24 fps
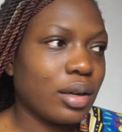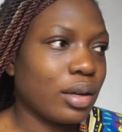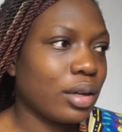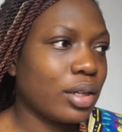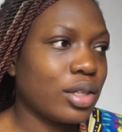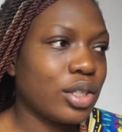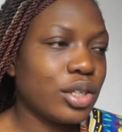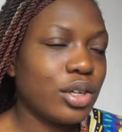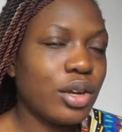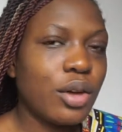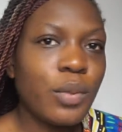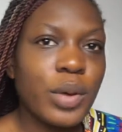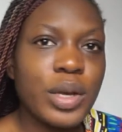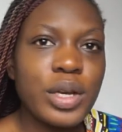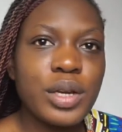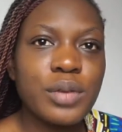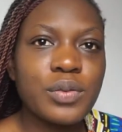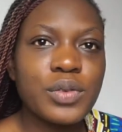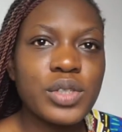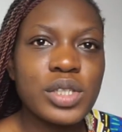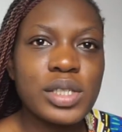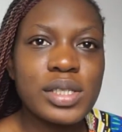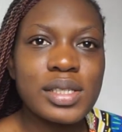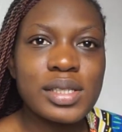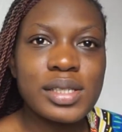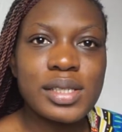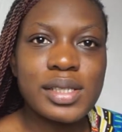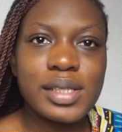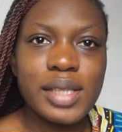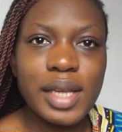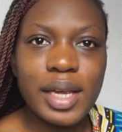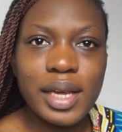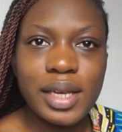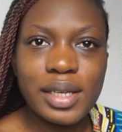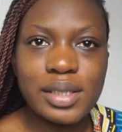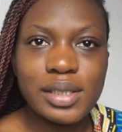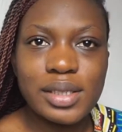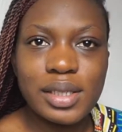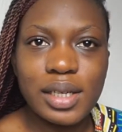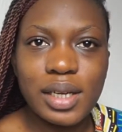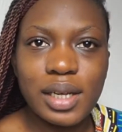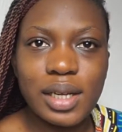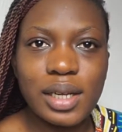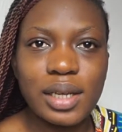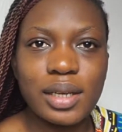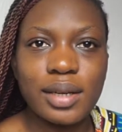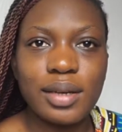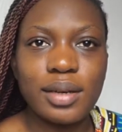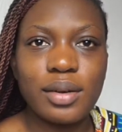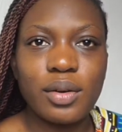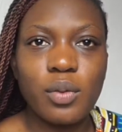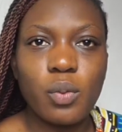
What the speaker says: you know, when you've just stayed in